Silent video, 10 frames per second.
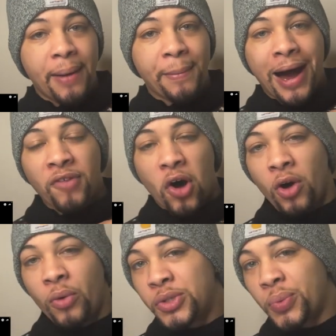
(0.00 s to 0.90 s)
I've
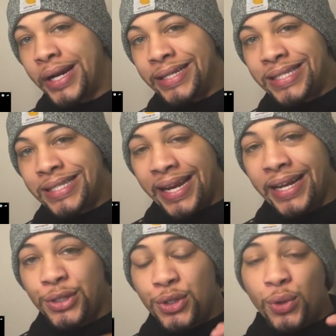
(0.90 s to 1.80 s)
always wanted to get
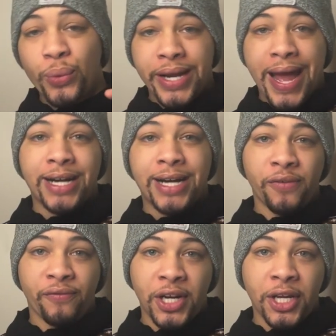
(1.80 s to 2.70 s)
into reaction
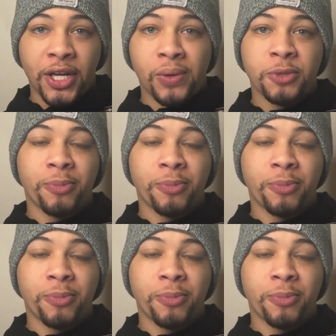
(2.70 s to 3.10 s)
videos,